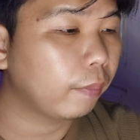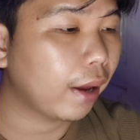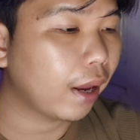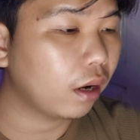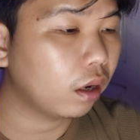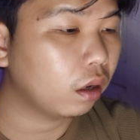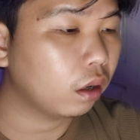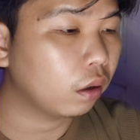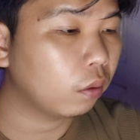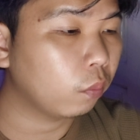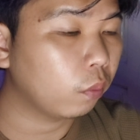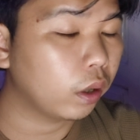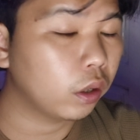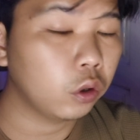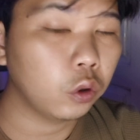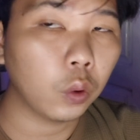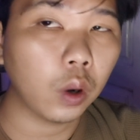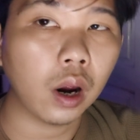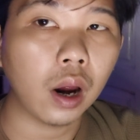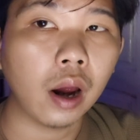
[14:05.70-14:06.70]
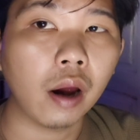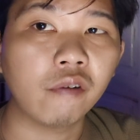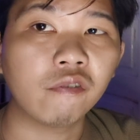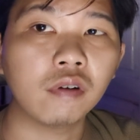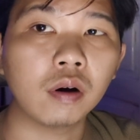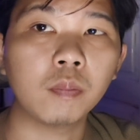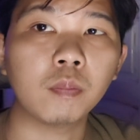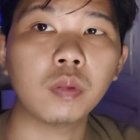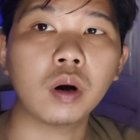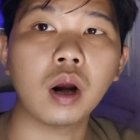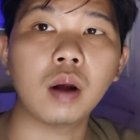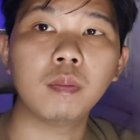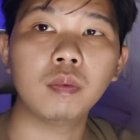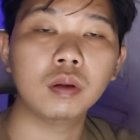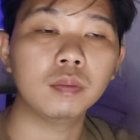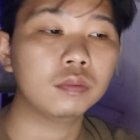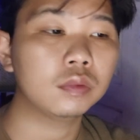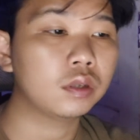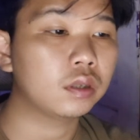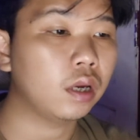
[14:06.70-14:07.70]
be panicked when you have
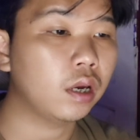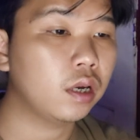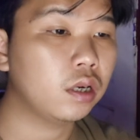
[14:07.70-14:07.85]
problems,